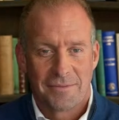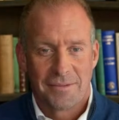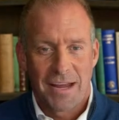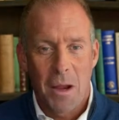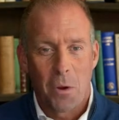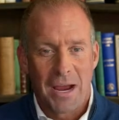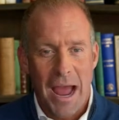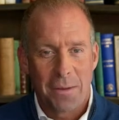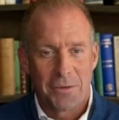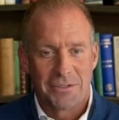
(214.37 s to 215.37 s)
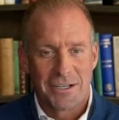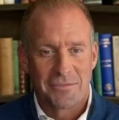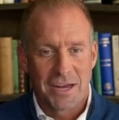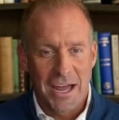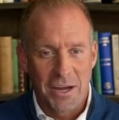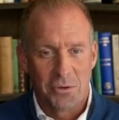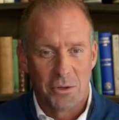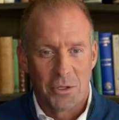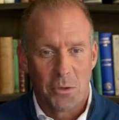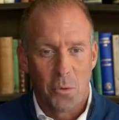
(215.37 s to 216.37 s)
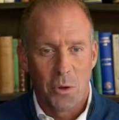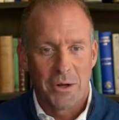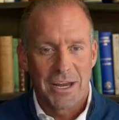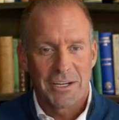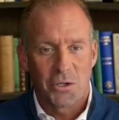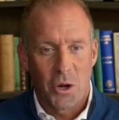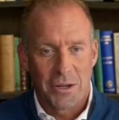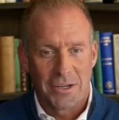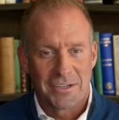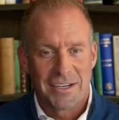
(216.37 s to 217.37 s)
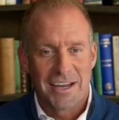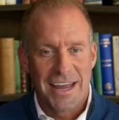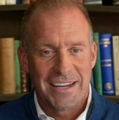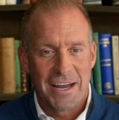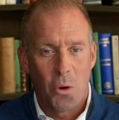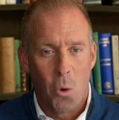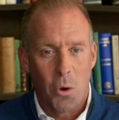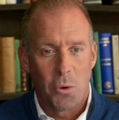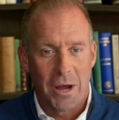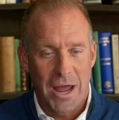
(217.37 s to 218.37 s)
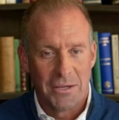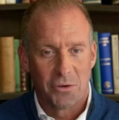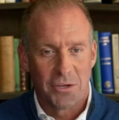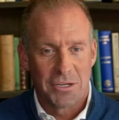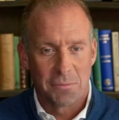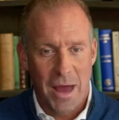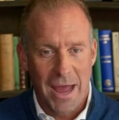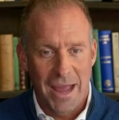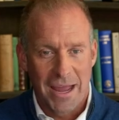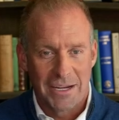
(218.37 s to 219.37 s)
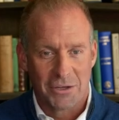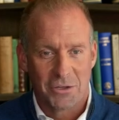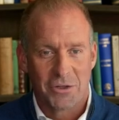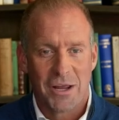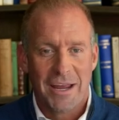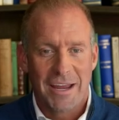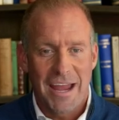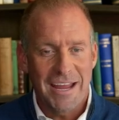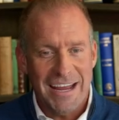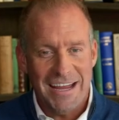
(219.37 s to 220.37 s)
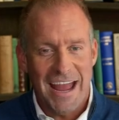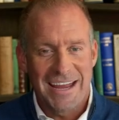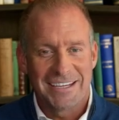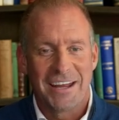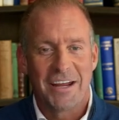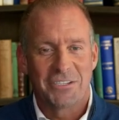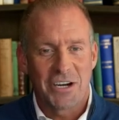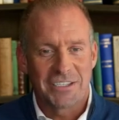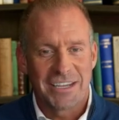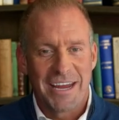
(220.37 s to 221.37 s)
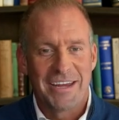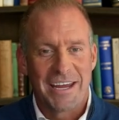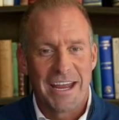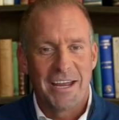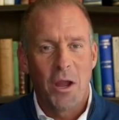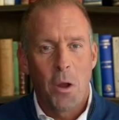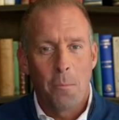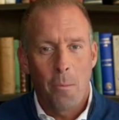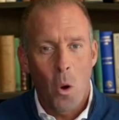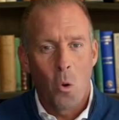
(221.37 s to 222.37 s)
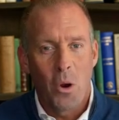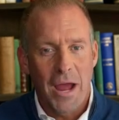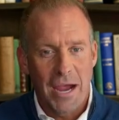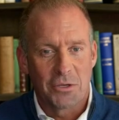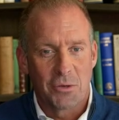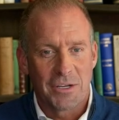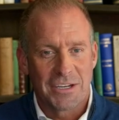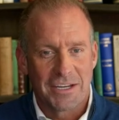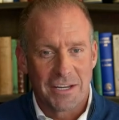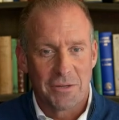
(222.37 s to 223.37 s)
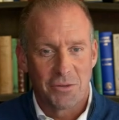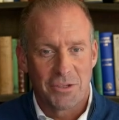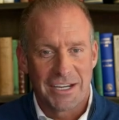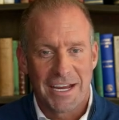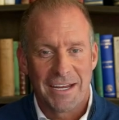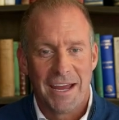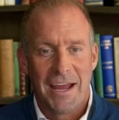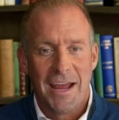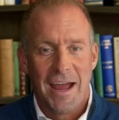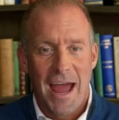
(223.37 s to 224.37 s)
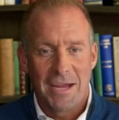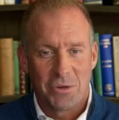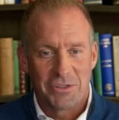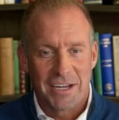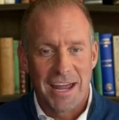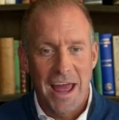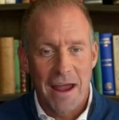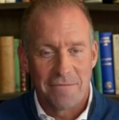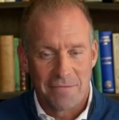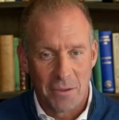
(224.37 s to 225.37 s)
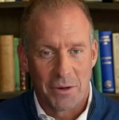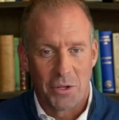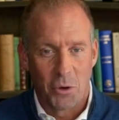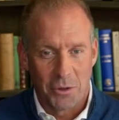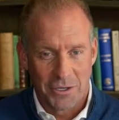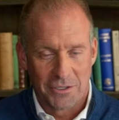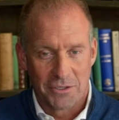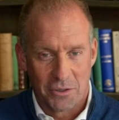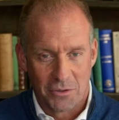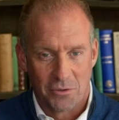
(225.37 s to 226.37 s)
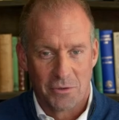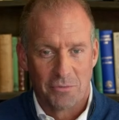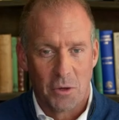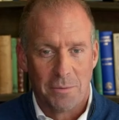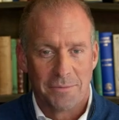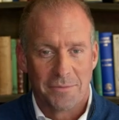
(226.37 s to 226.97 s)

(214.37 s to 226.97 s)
Now, what happens if the country you want is not listed in the All Countries page? In that case, just click the More Countries and Territories link and you'll see a very long list to choose from.